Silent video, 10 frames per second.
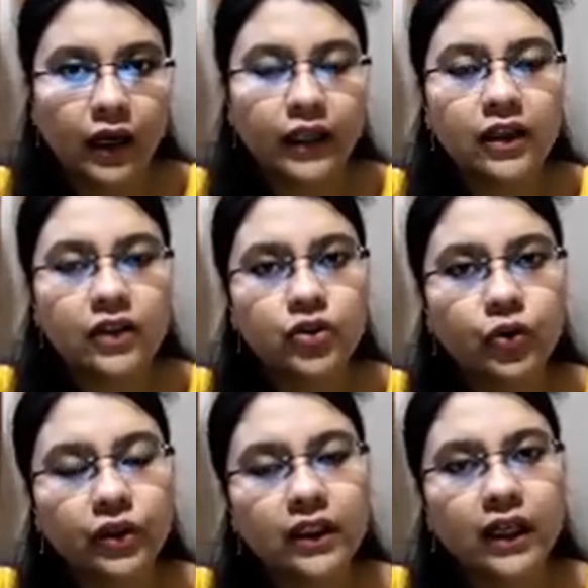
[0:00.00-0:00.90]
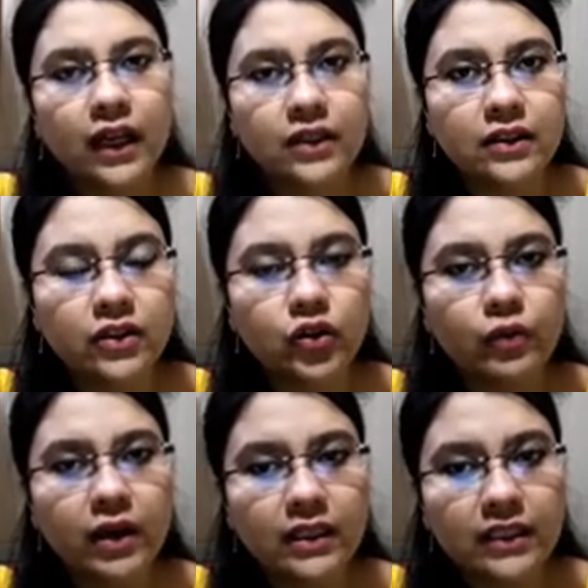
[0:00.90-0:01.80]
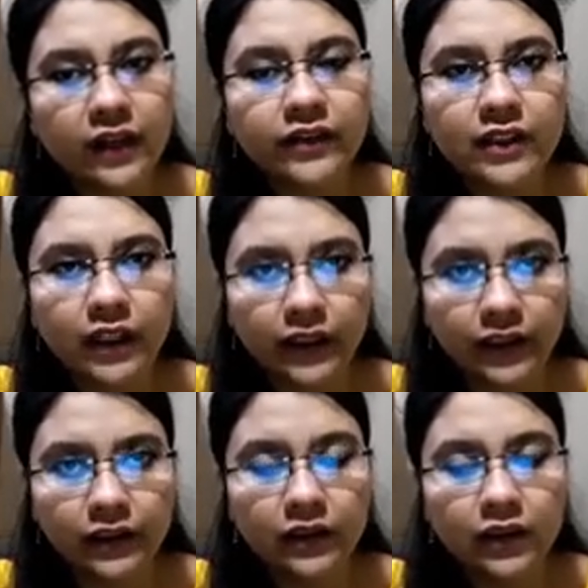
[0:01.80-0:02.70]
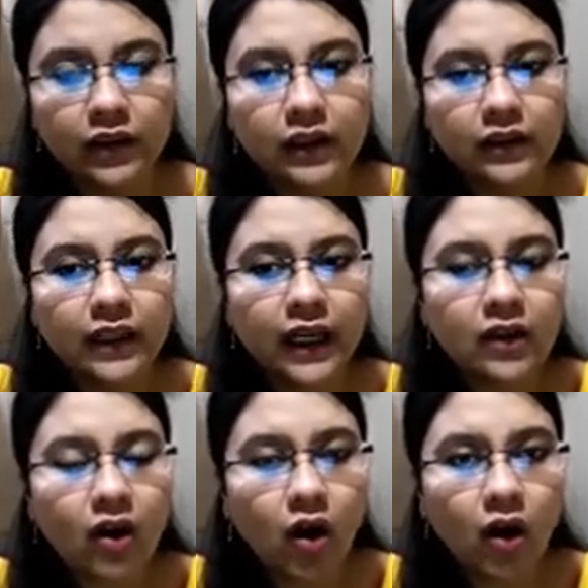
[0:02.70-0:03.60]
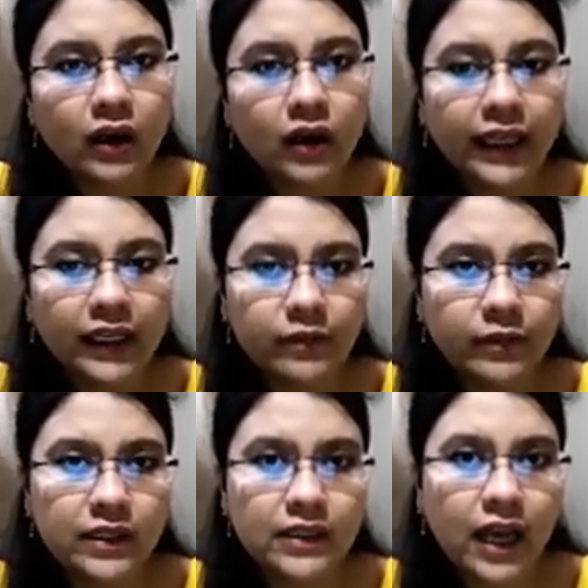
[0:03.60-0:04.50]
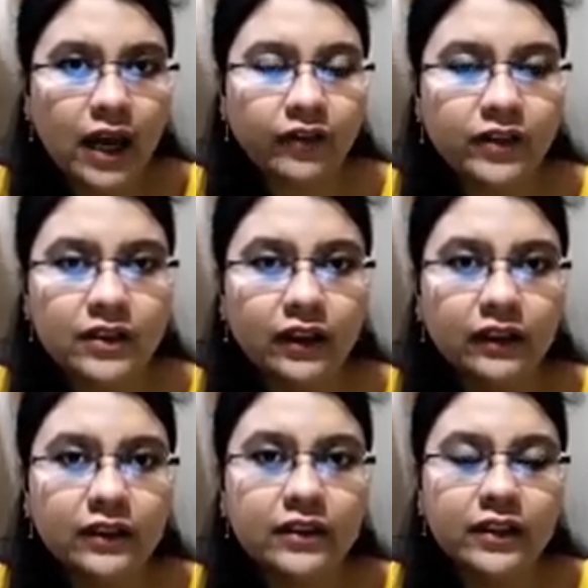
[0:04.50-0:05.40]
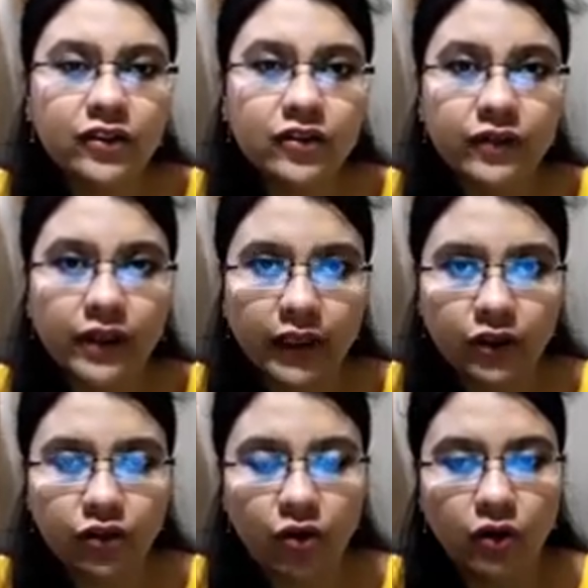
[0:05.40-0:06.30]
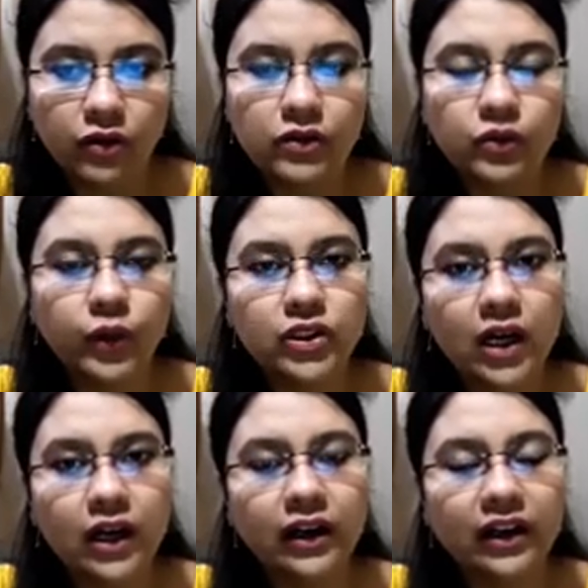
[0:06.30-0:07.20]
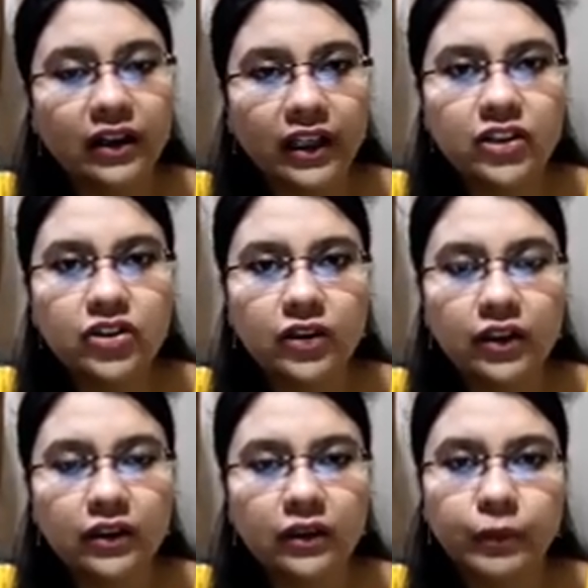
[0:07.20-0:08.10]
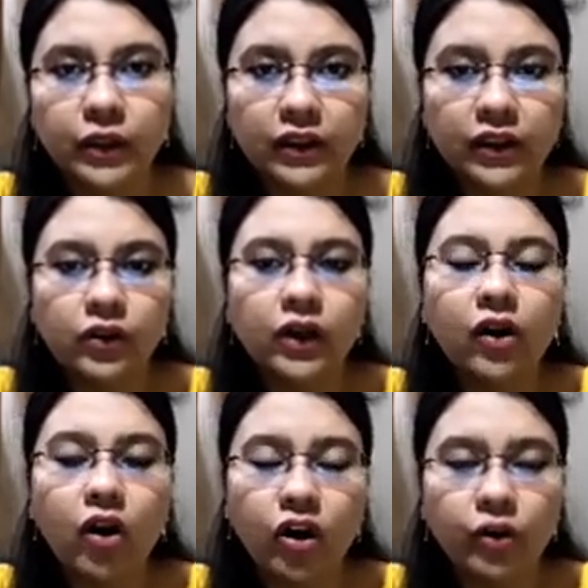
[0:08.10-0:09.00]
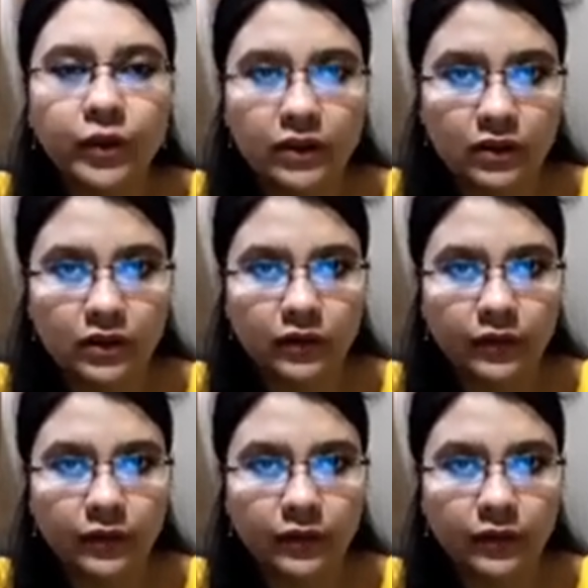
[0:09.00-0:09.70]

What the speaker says: In our junior classes, you must have studied that all elements have a certain set of electrons which are arranged in particular orbits.